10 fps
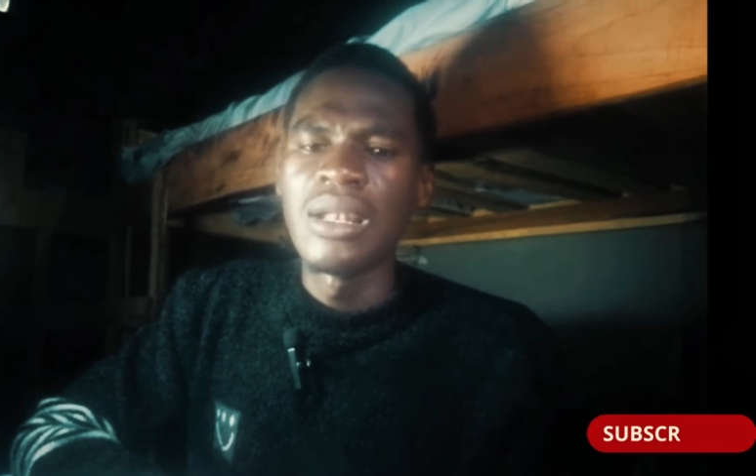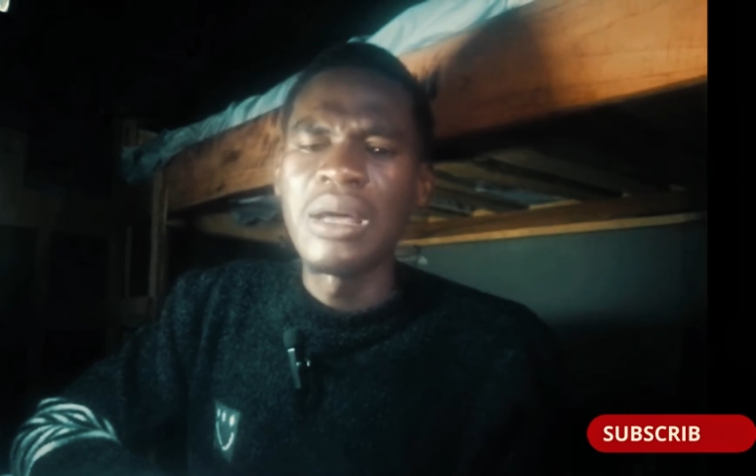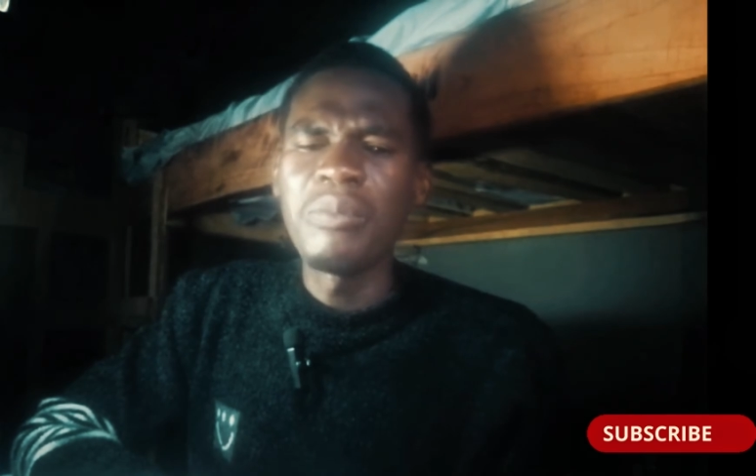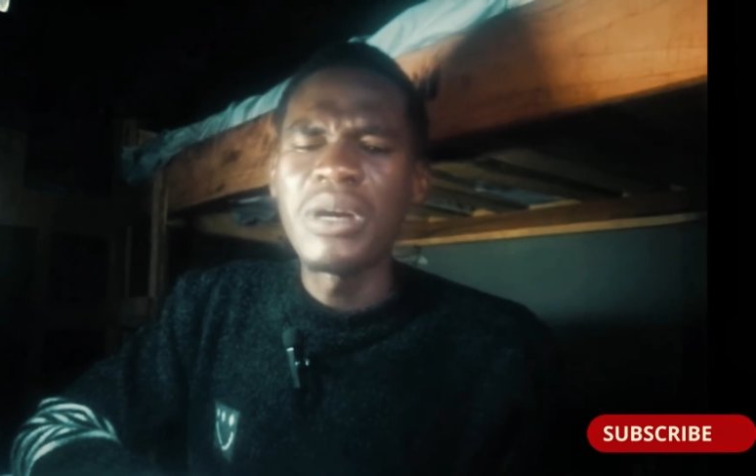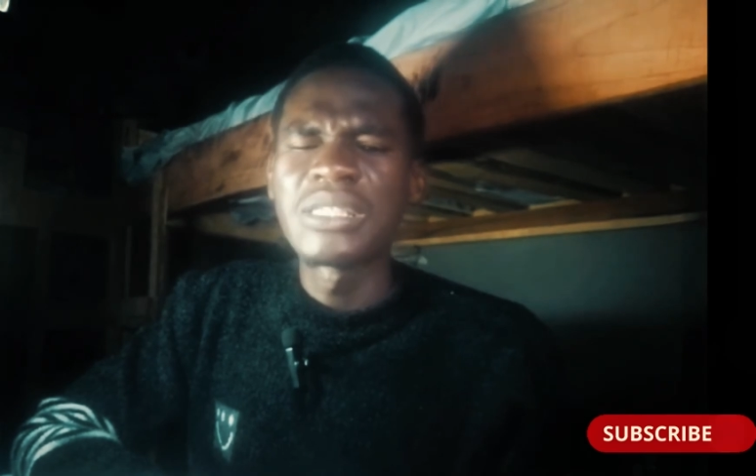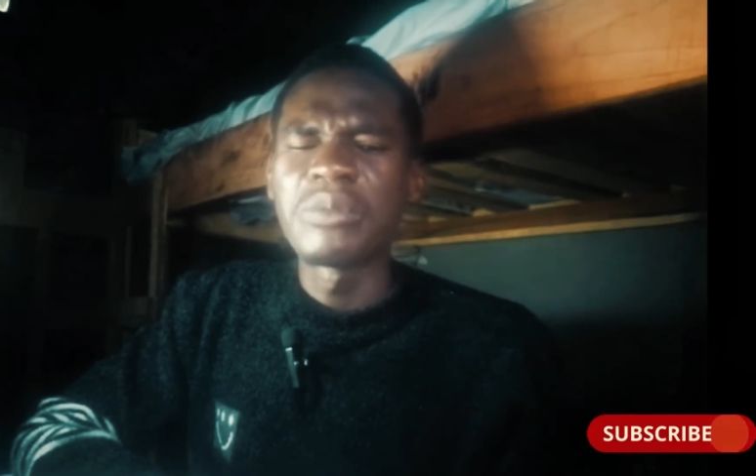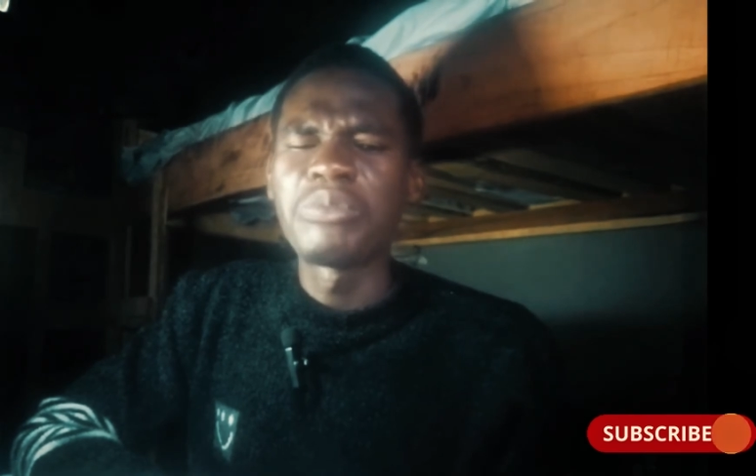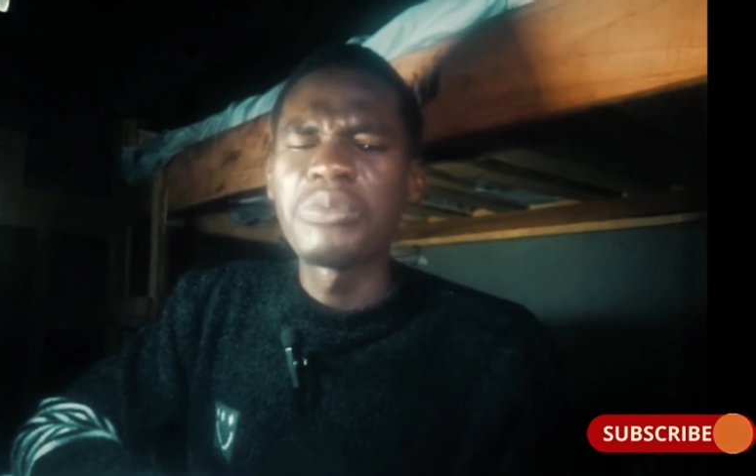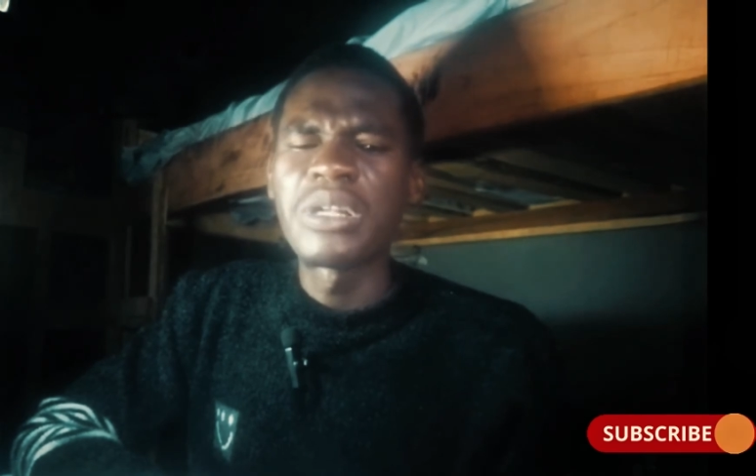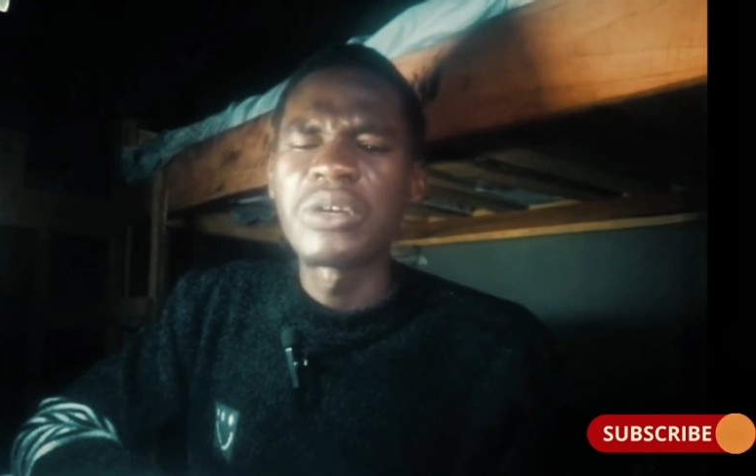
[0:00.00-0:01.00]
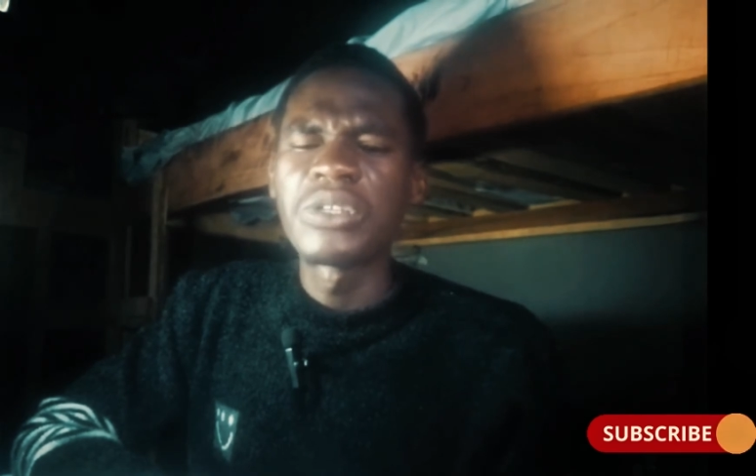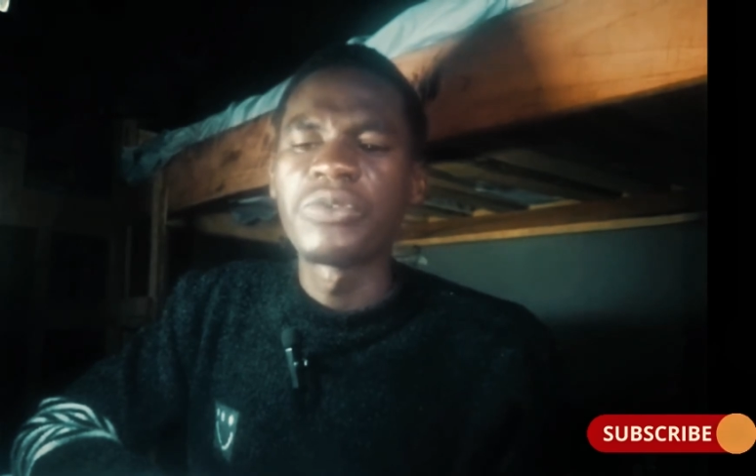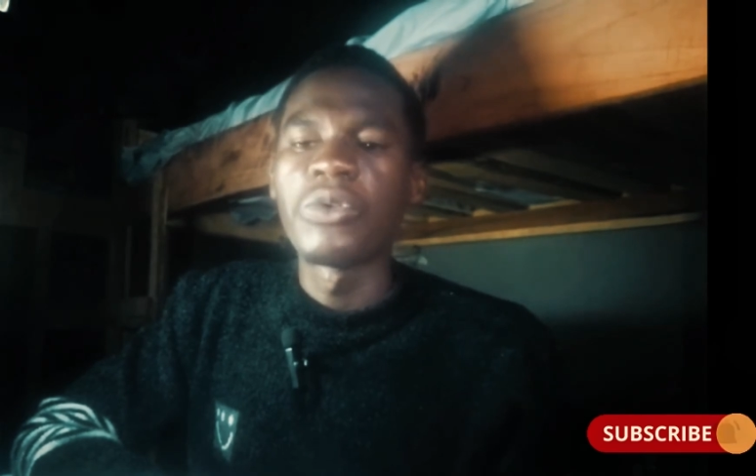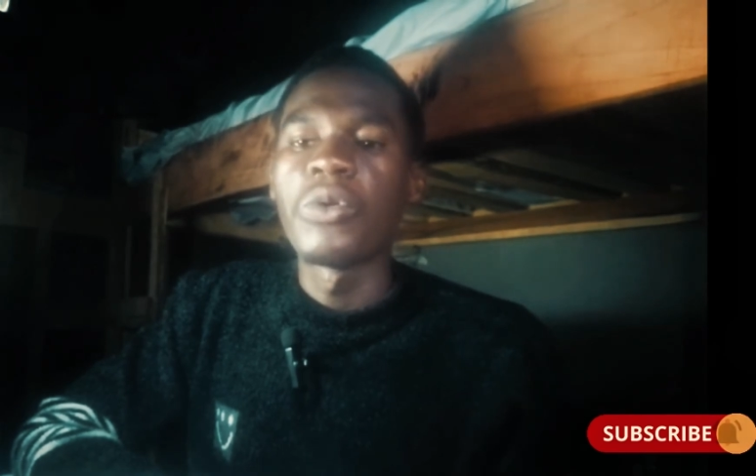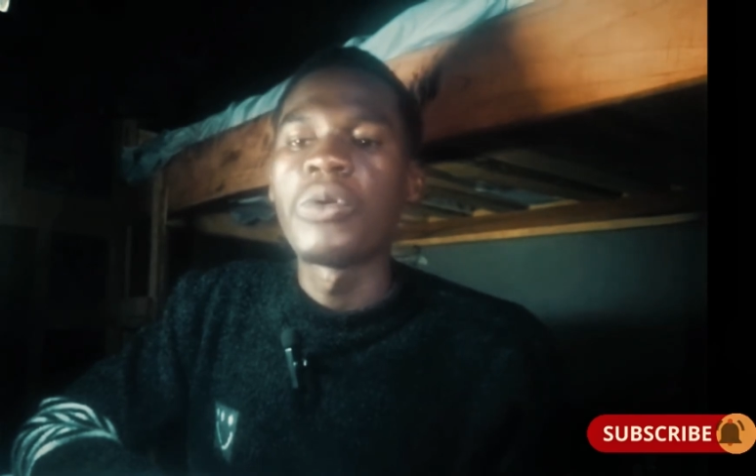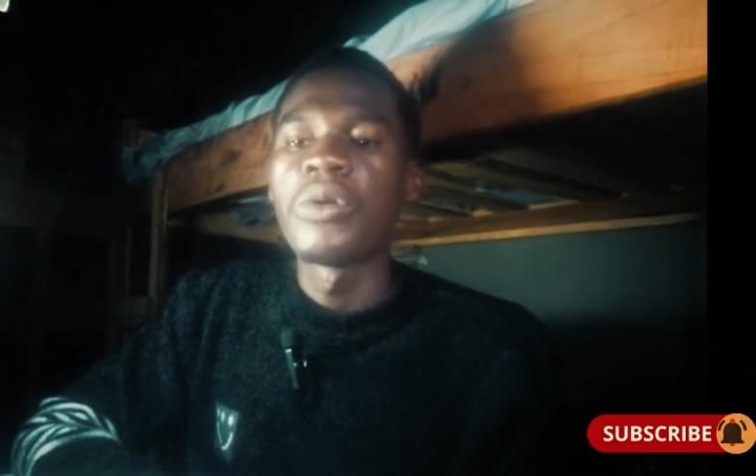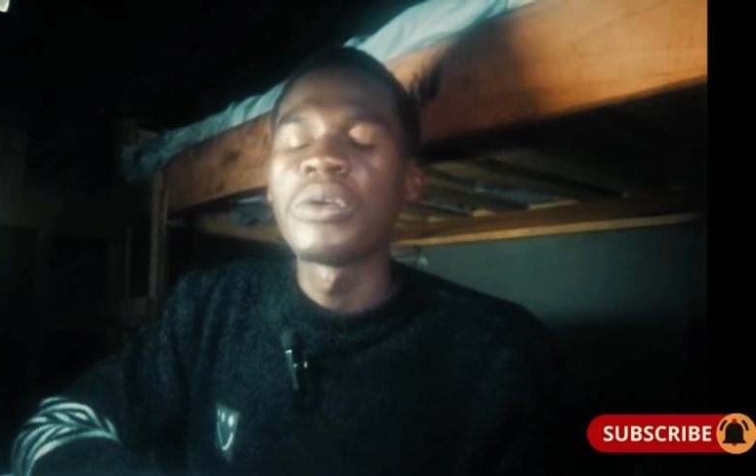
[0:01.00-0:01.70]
Labai is a popular language for